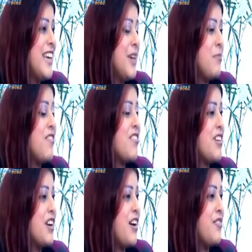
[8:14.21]

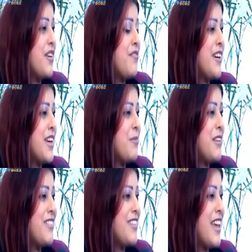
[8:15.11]
Minister of
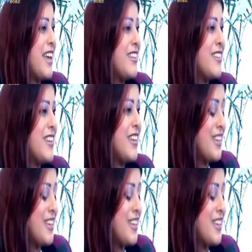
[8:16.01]
Environment and